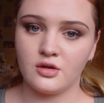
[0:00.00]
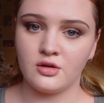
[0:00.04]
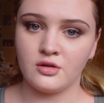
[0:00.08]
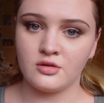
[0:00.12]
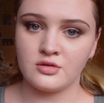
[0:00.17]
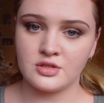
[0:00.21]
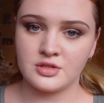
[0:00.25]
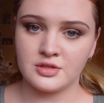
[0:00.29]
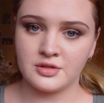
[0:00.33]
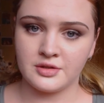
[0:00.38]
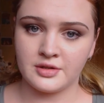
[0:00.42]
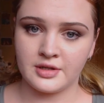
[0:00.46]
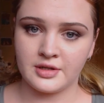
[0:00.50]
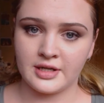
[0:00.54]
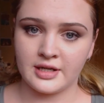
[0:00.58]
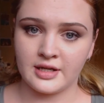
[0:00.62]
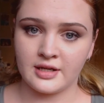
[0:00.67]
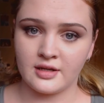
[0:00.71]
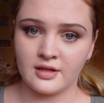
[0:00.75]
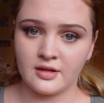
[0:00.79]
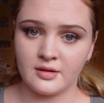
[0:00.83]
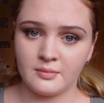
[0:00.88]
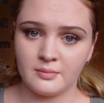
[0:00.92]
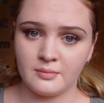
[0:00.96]

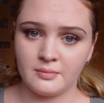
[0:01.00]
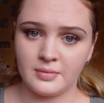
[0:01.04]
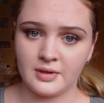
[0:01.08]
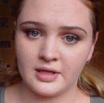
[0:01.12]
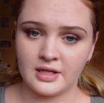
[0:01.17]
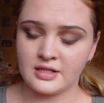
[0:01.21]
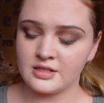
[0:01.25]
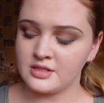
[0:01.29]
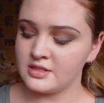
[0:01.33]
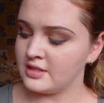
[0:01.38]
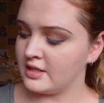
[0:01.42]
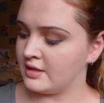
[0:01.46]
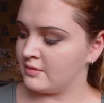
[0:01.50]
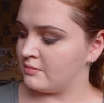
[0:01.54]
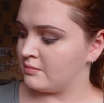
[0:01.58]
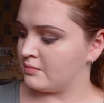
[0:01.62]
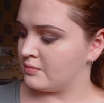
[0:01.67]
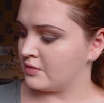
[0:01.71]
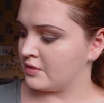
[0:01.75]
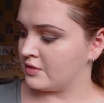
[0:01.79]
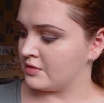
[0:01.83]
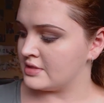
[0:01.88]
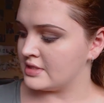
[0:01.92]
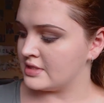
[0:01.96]
Contouring Blush
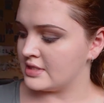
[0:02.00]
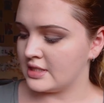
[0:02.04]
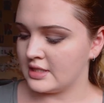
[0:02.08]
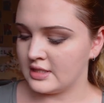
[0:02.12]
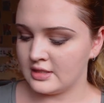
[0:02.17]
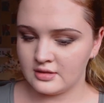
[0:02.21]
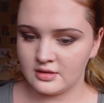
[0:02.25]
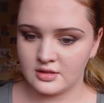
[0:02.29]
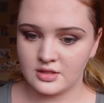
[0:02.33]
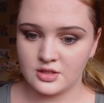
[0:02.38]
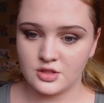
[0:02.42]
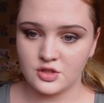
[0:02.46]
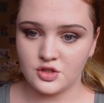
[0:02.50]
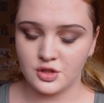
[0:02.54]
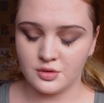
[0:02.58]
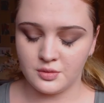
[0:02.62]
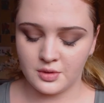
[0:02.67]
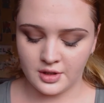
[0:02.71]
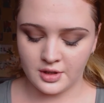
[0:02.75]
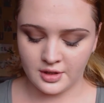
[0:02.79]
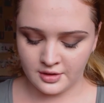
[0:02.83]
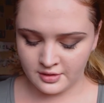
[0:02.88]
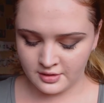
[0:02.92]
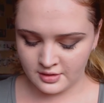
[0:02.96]
and Bronzer
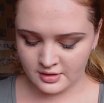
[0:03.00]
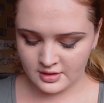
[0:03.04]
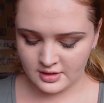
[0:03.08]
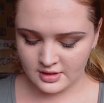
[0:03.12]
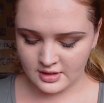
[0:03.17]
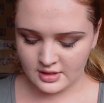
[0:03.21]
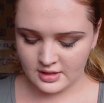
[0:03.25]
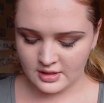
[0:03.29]
Duo.